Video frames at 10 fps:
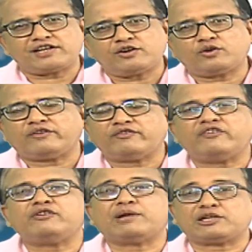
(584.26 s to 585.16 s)
on inventory
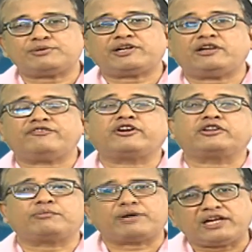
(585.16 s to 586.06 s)
management any further,
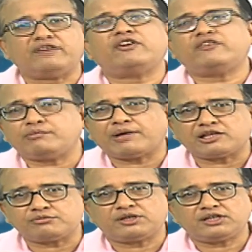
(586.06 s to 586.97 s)
but inventory
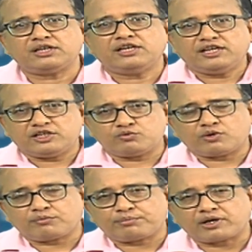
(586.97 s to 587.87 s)
management is
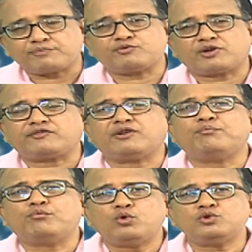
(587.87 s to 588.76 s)
perhaps one of the
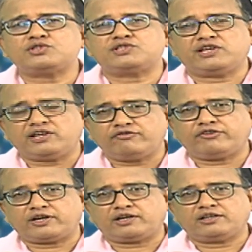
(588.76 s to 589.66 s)
most
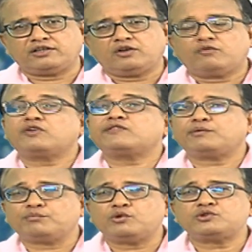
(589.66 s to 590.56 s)
significant, one of the
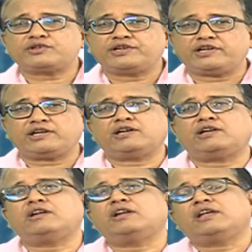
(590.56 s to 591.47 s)
most critical
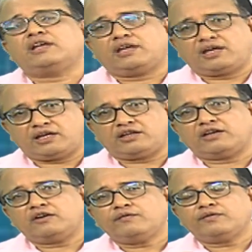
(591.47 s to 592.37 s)
area
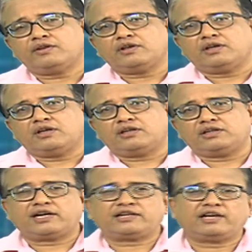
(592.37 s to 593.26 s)

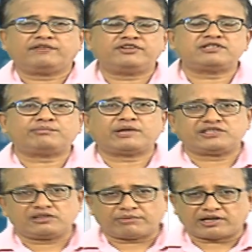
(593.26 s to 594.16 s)
that every supply
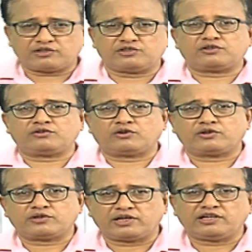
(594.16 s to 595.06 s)
chain manager or
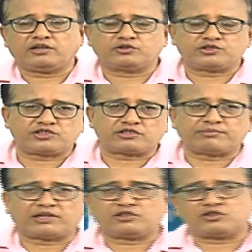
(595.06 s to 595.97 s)
any logistics
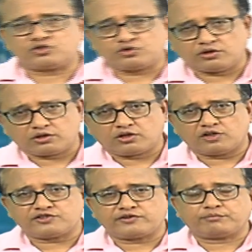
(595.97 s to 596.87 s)
manager should
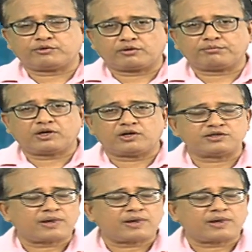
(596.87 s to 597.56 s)
consider upon, because